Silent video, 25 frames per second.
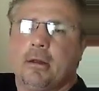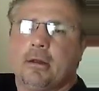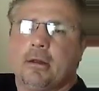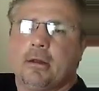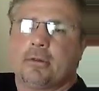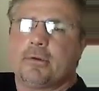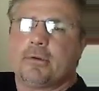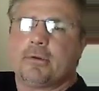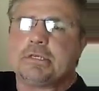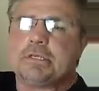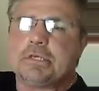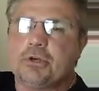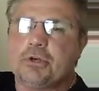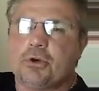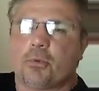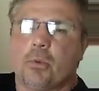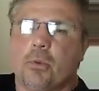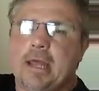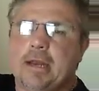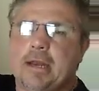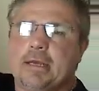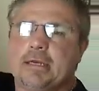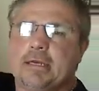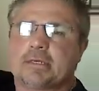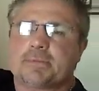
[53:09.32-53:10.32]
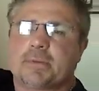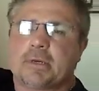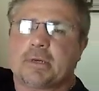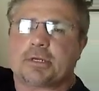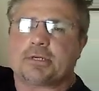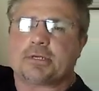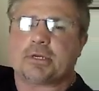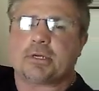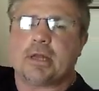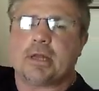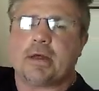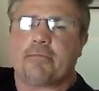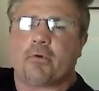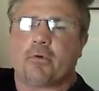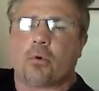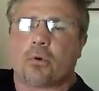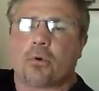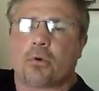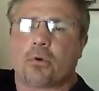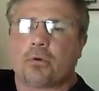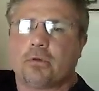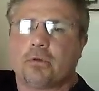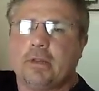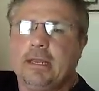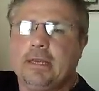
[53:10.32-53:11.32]
the reason you're waiting is because you never
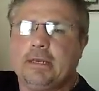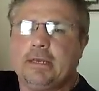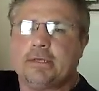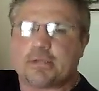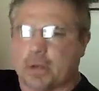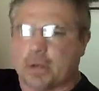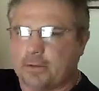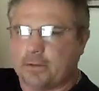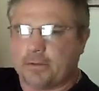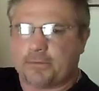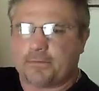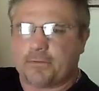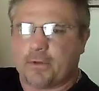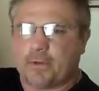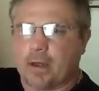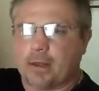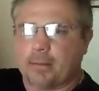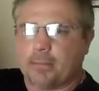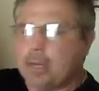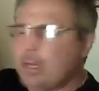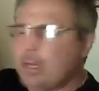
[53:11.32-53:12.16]
order leads all the time.